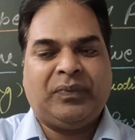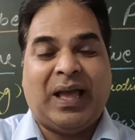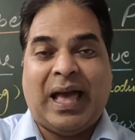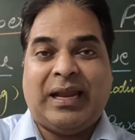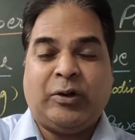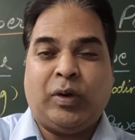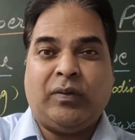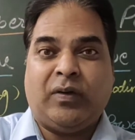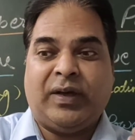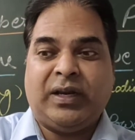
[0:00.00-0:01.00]
and it will be
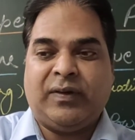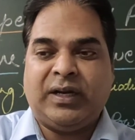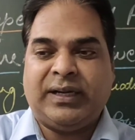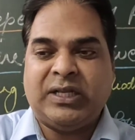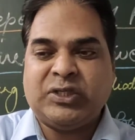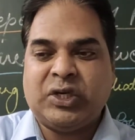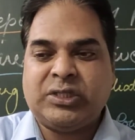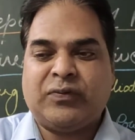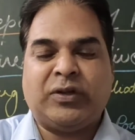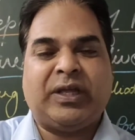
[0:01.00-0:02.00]
a very
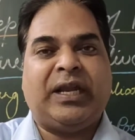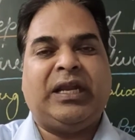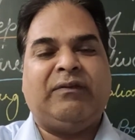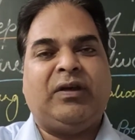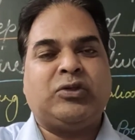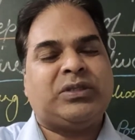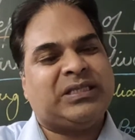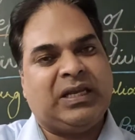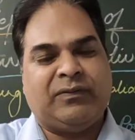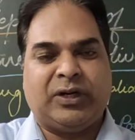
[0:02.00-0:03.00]
dangerous for the individual's
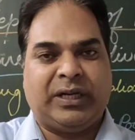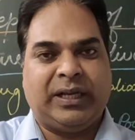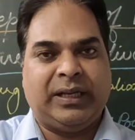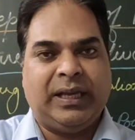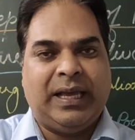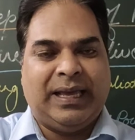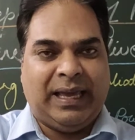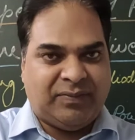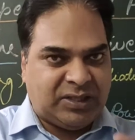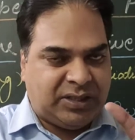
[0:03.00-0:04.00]
liberty.
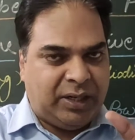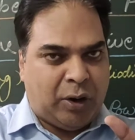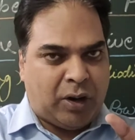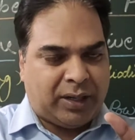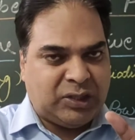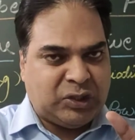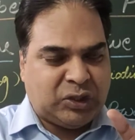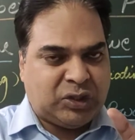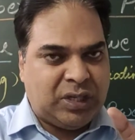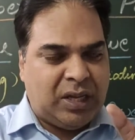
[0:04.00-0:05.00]
If these three
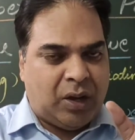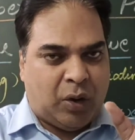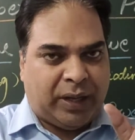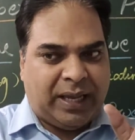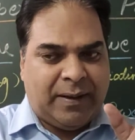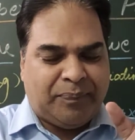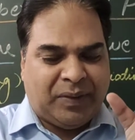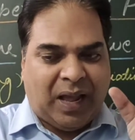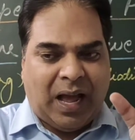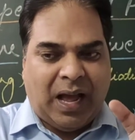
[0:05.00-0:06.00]
organs, okay,
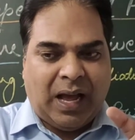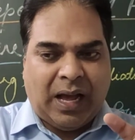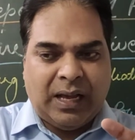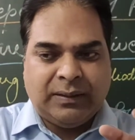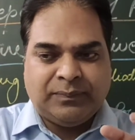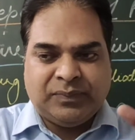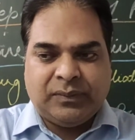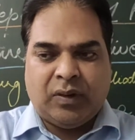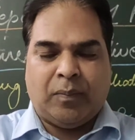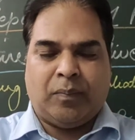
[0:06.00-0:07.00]
are
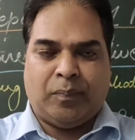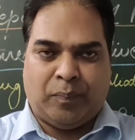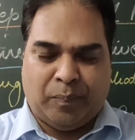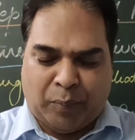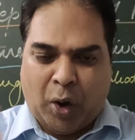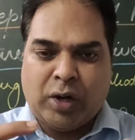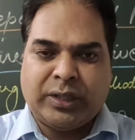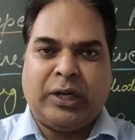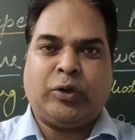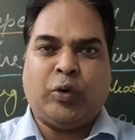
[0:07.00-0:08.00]
brought
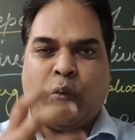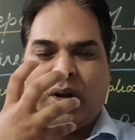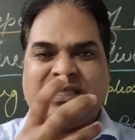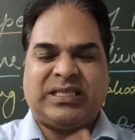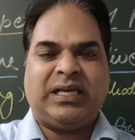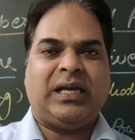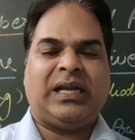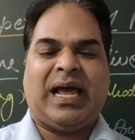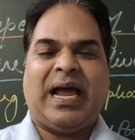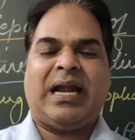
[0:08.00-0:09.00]
into one single
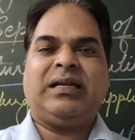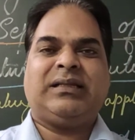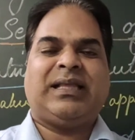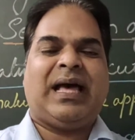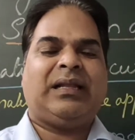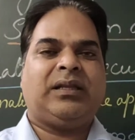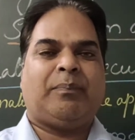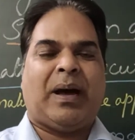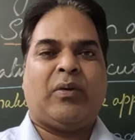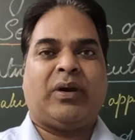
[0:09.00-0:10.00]
hand, then the
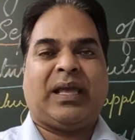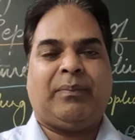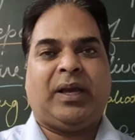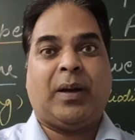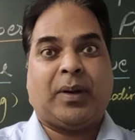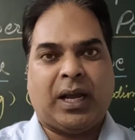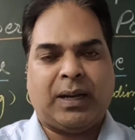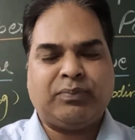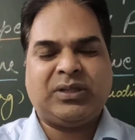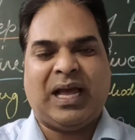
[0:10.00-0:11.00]
power can become
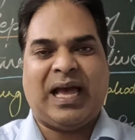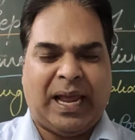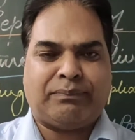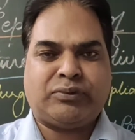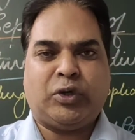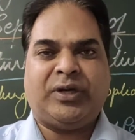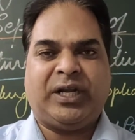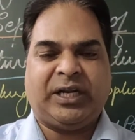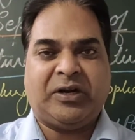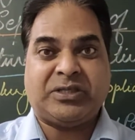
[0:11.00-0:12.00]
corrupt and absolute
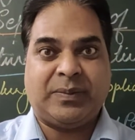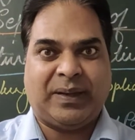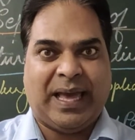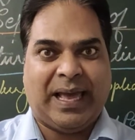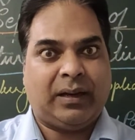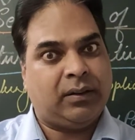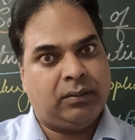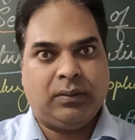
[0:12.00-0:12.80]
dictatorship can